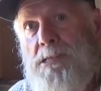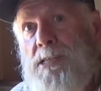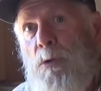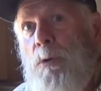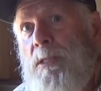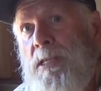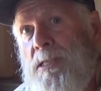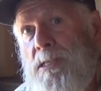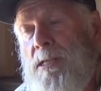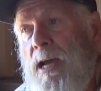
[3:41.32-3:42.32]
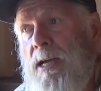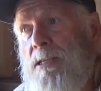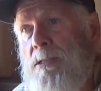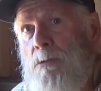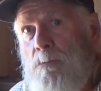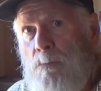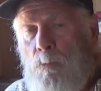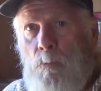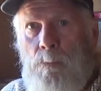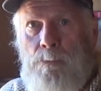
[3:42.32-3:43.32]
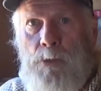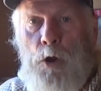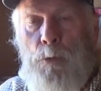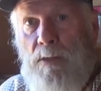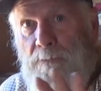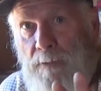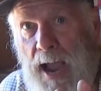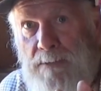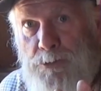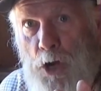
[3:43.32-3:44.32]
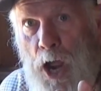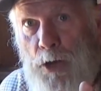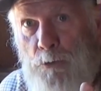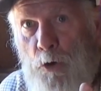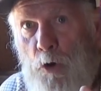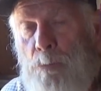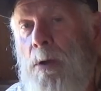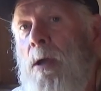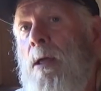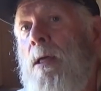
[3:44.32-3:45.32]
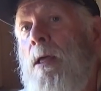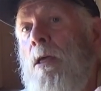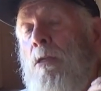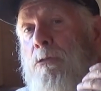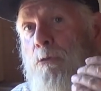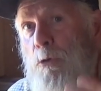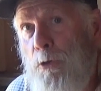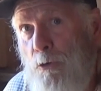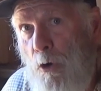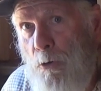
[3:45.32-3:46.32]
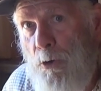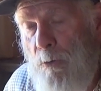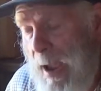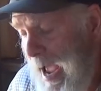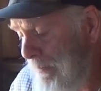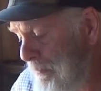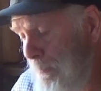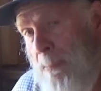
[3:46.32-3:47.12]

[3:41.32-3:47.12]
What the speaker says: see what this does, with a 5-shot group through the chronograph